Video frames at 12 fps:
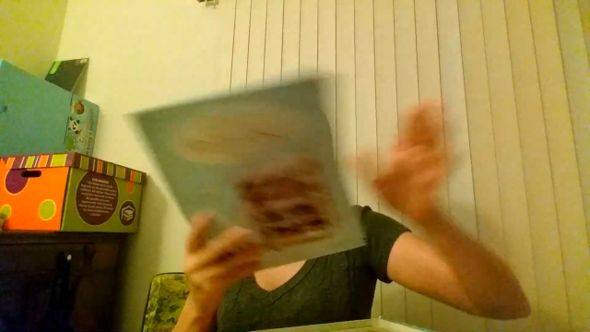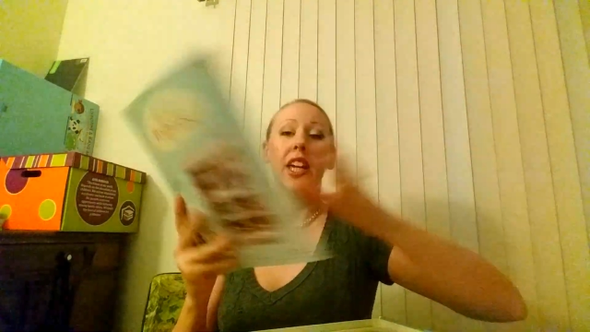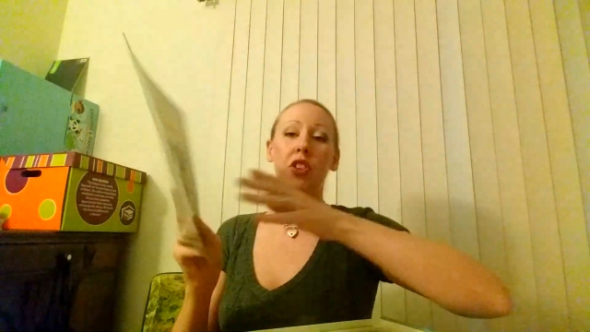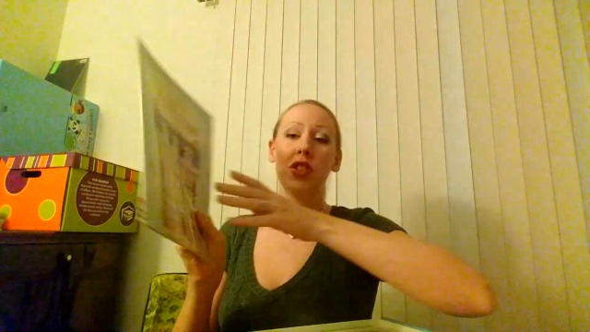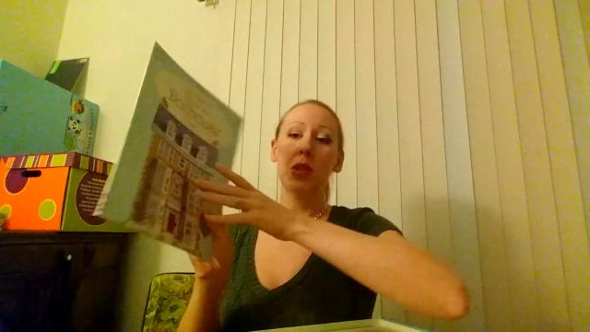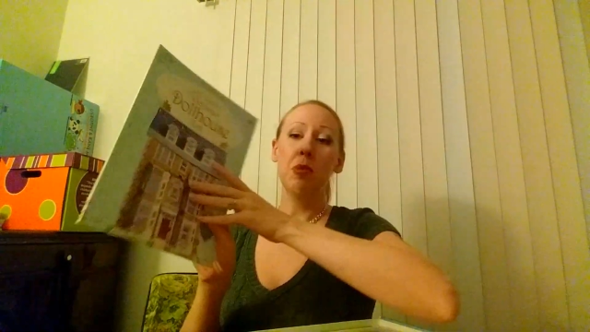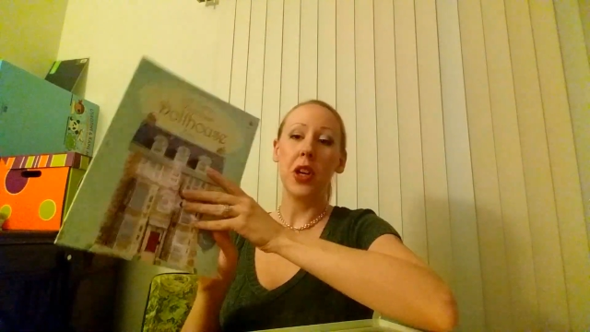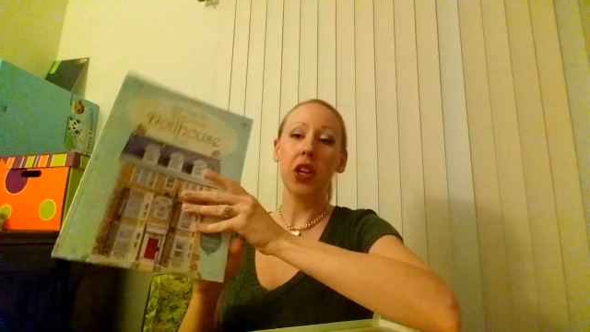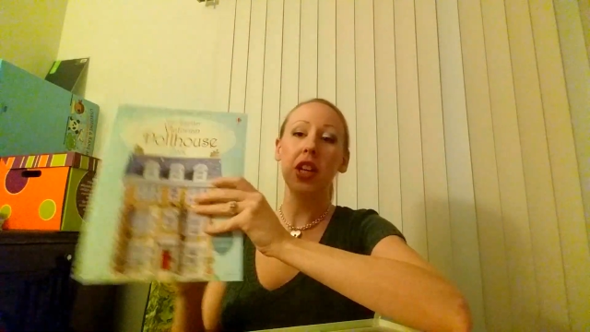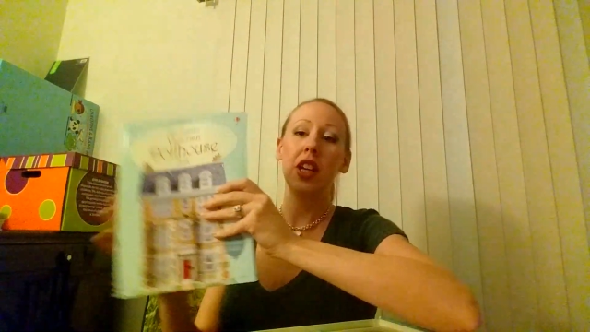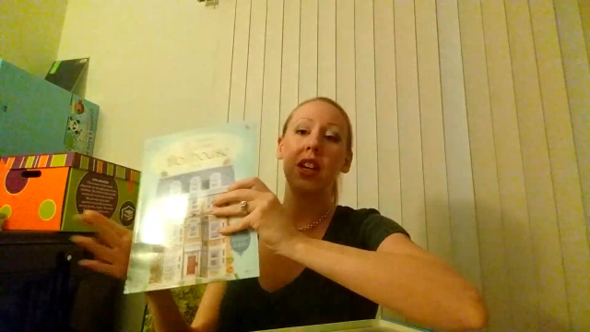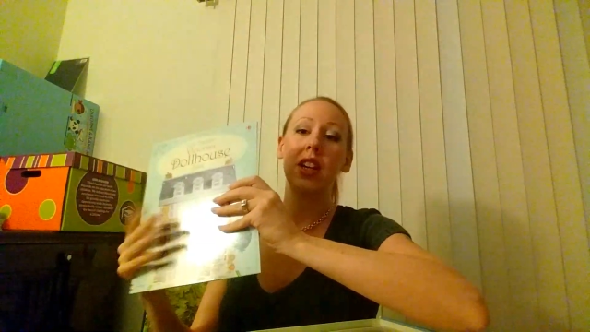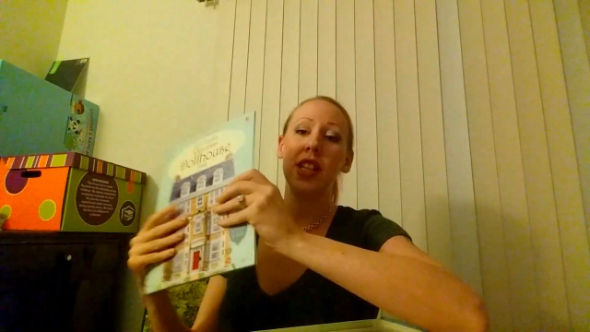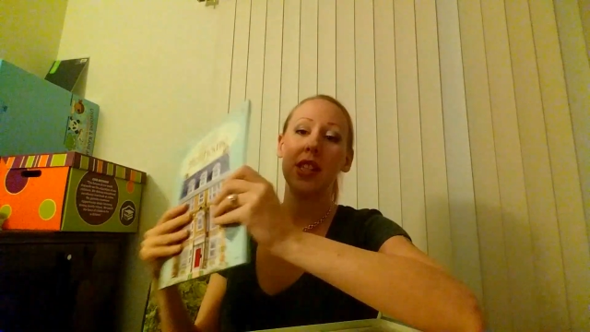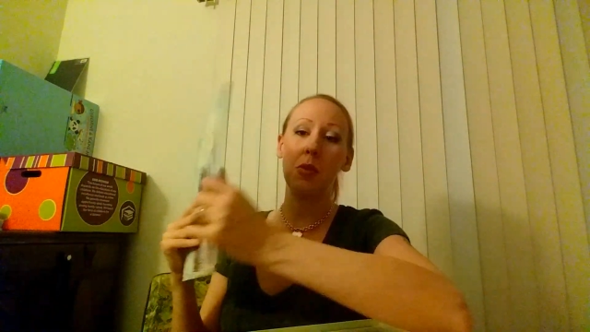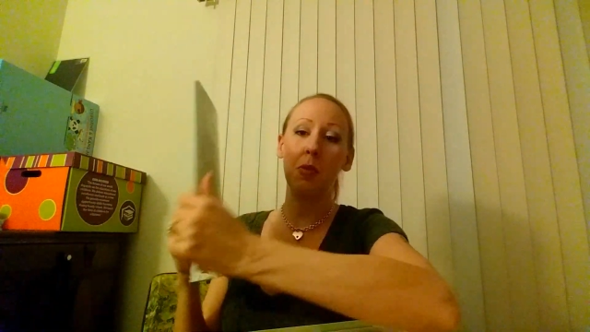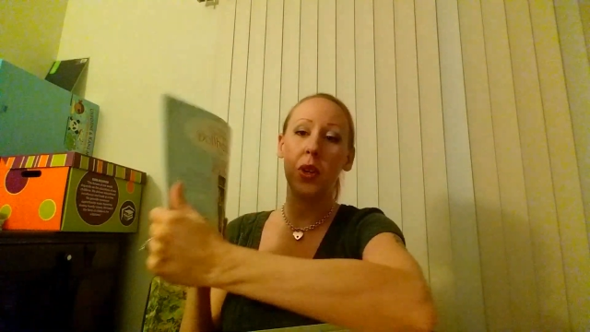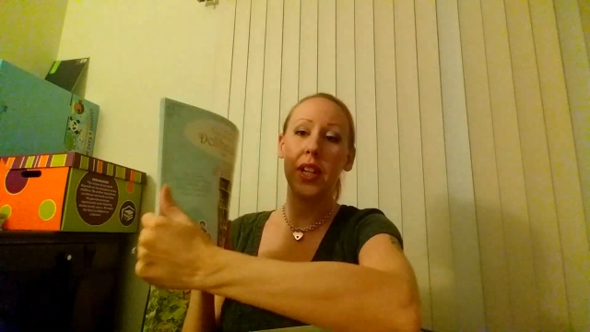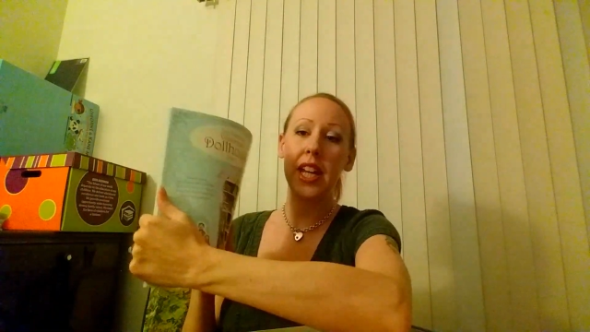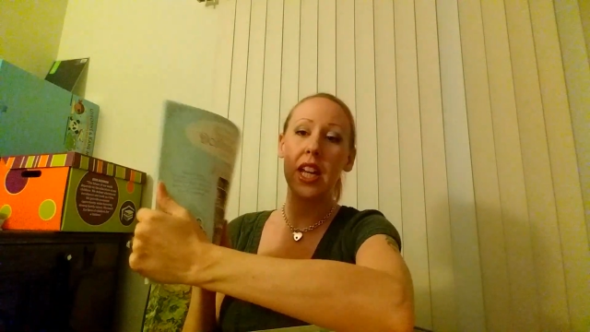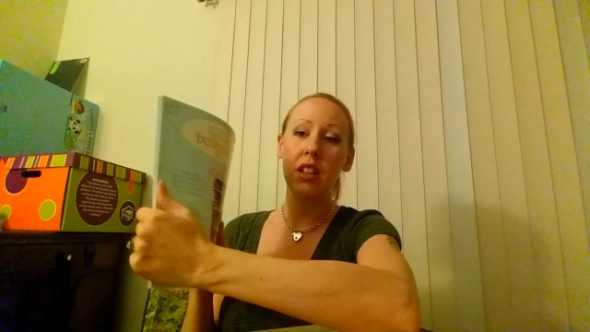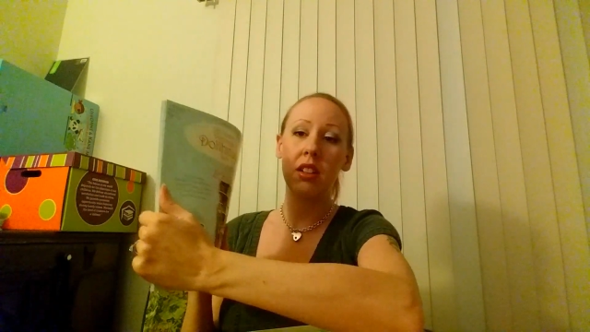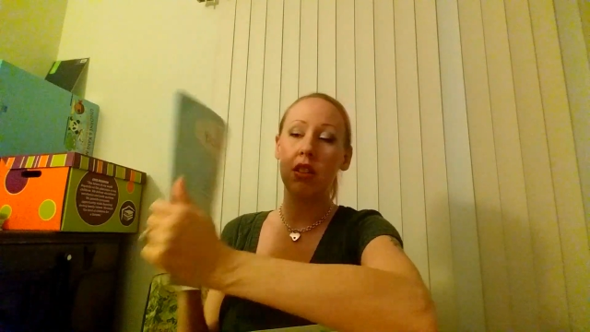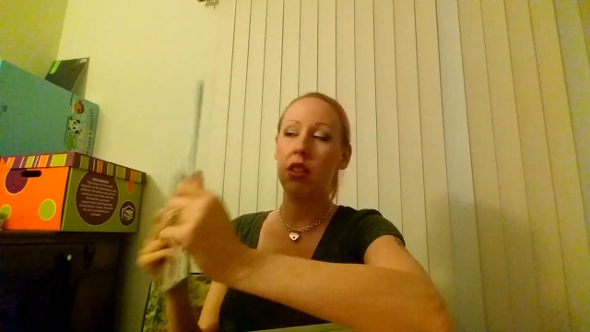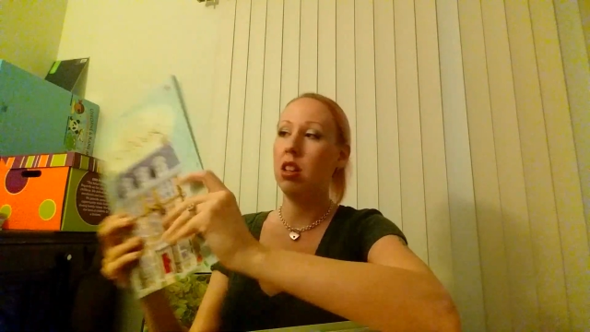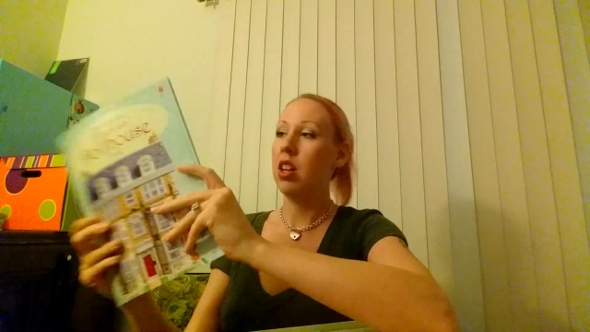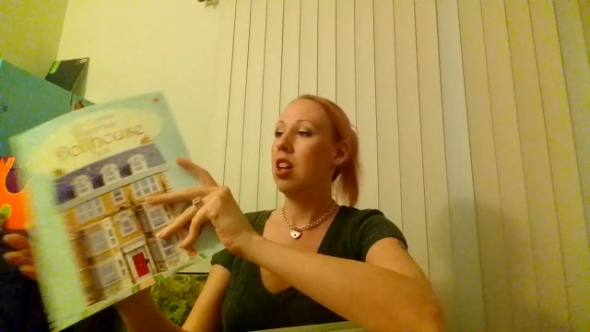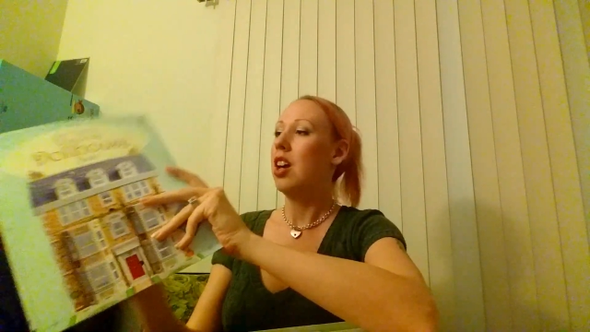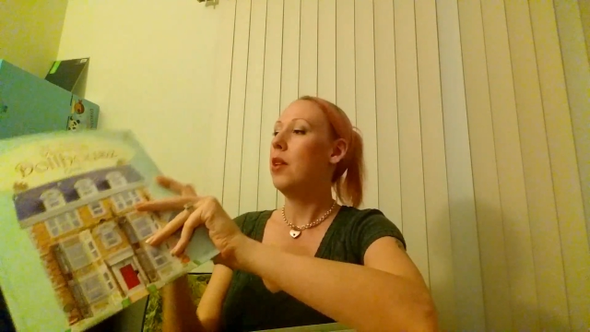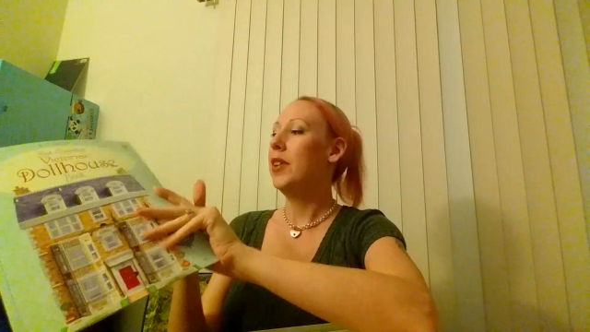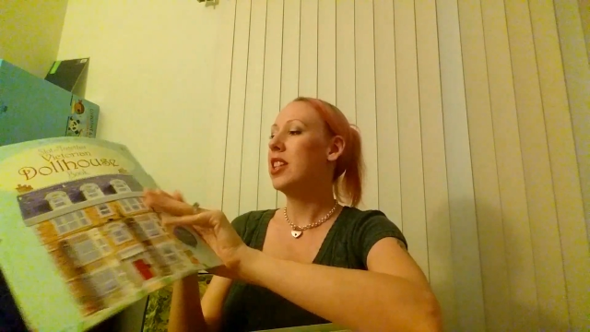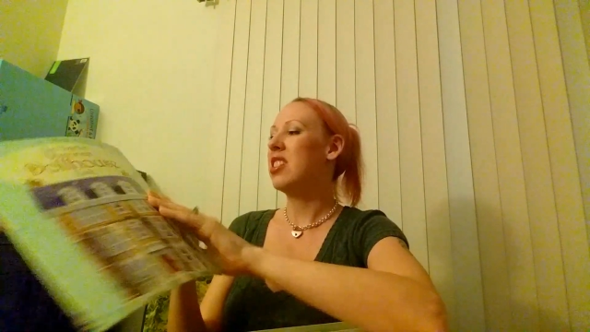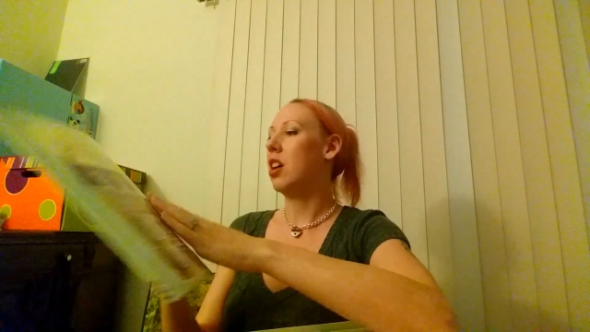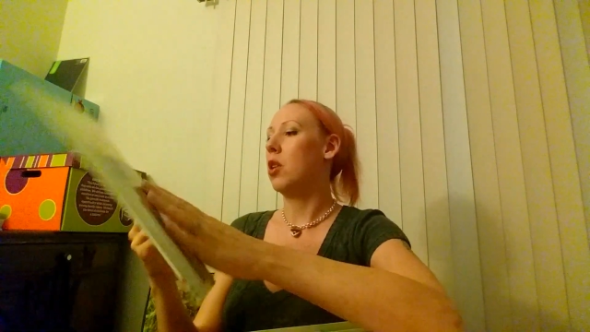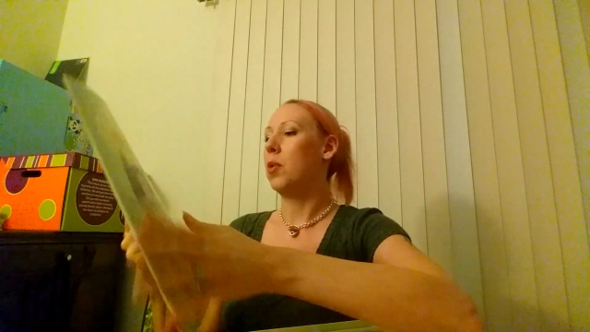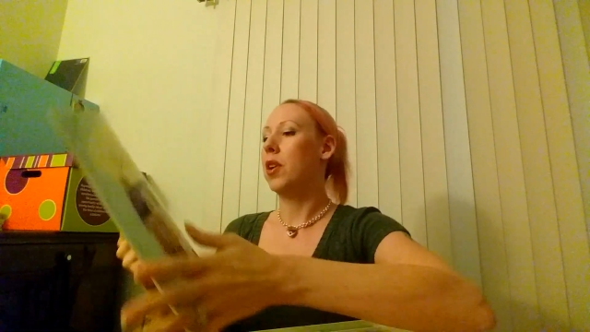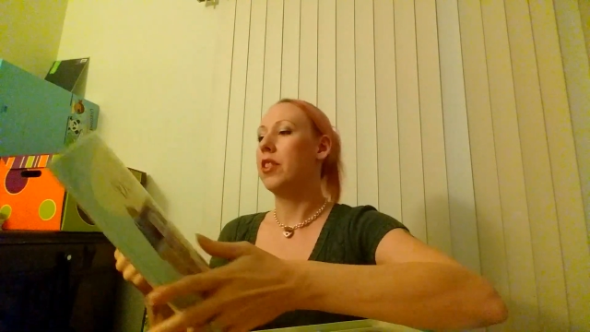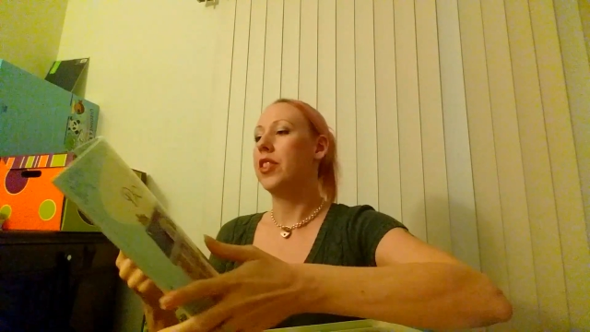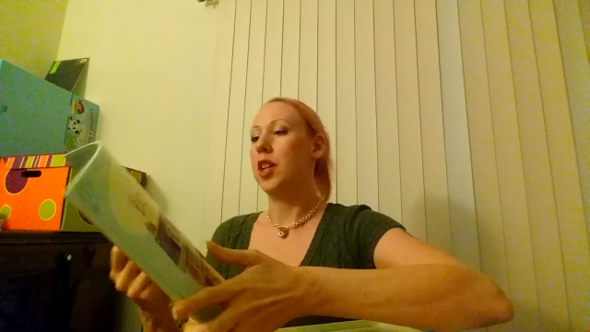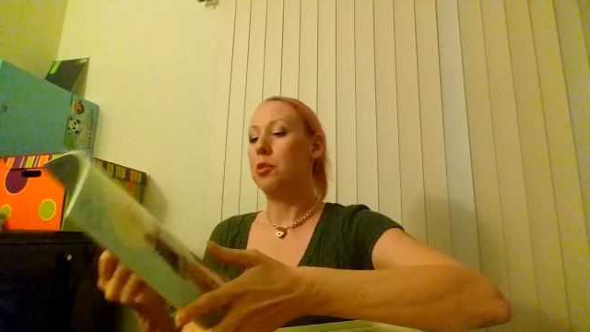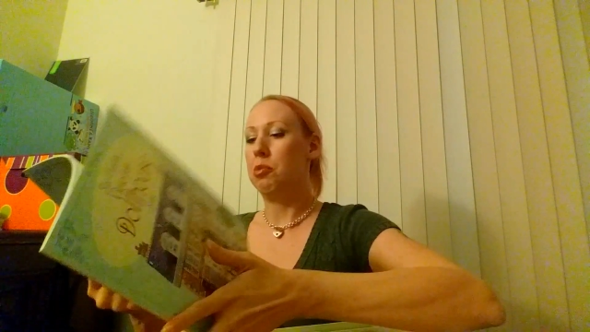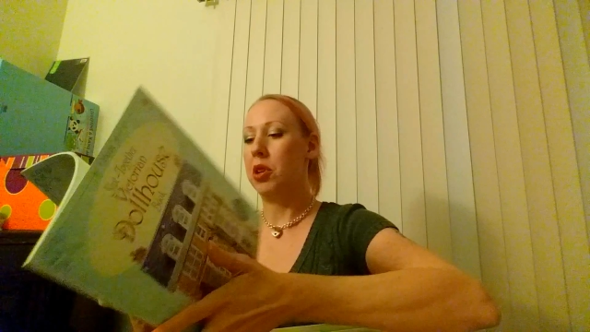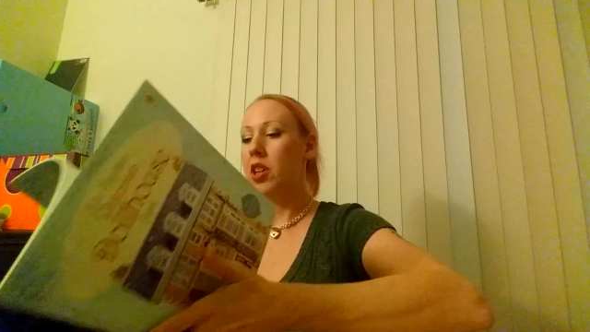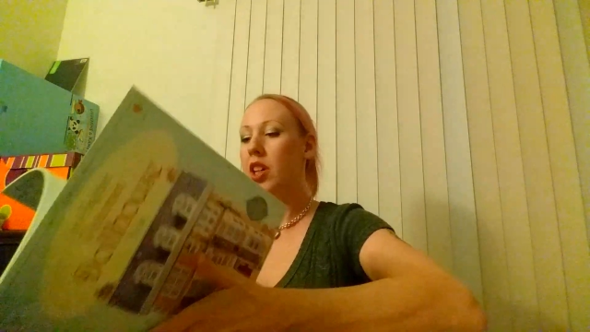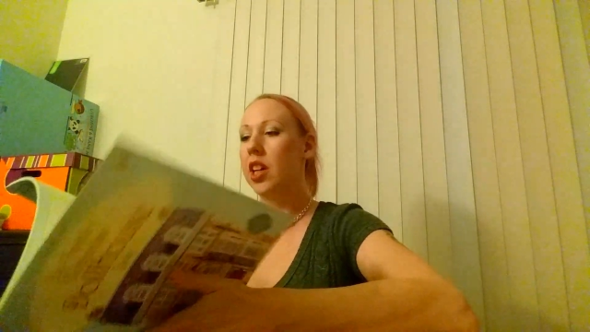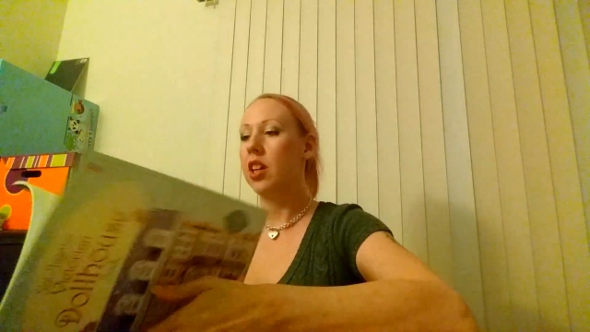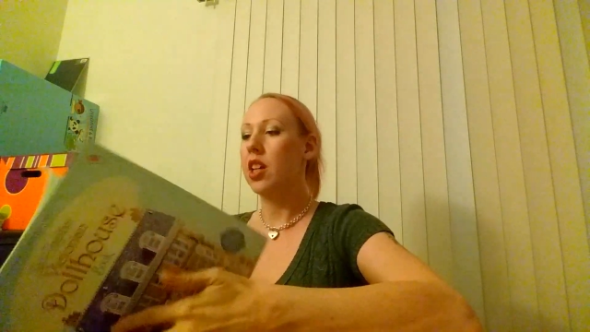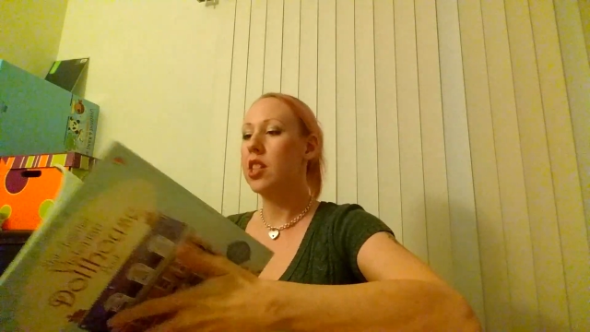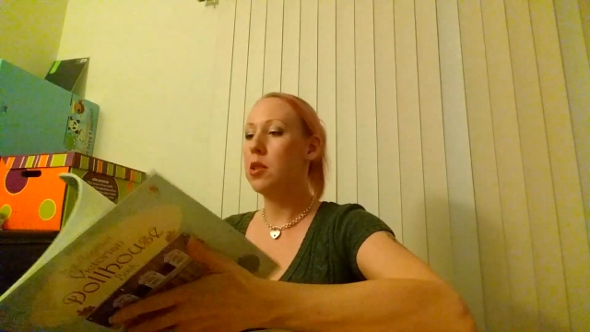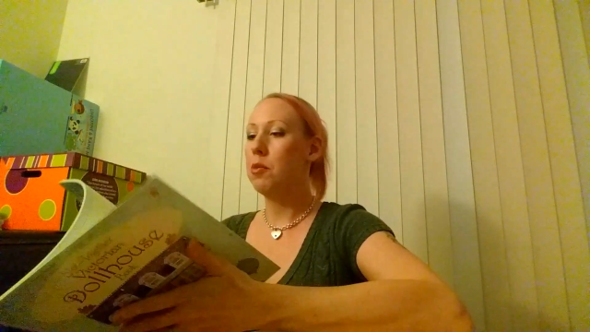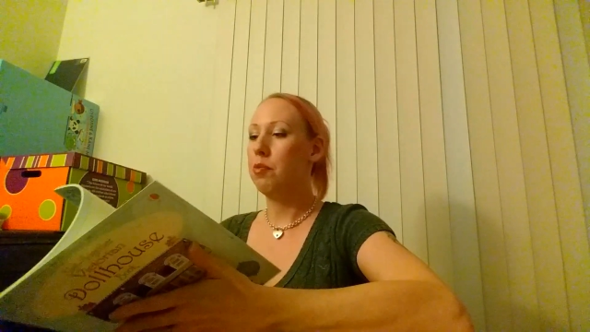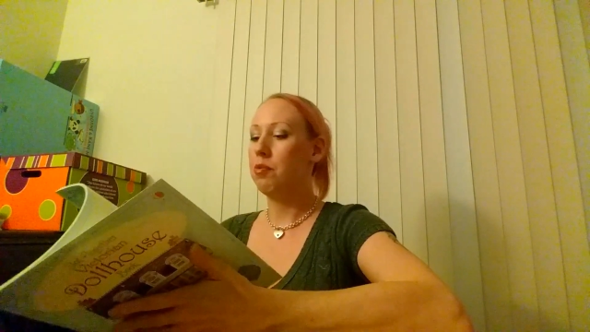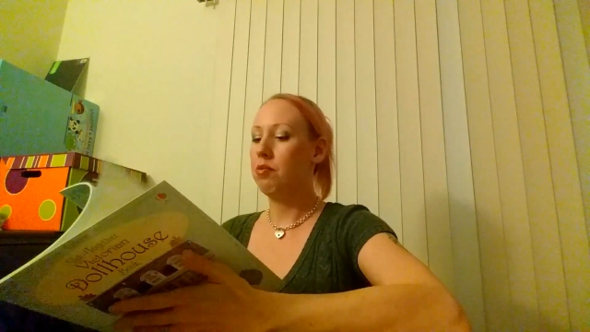Here's the book. It's a pretty, I mean, it's not a real thin book. It's a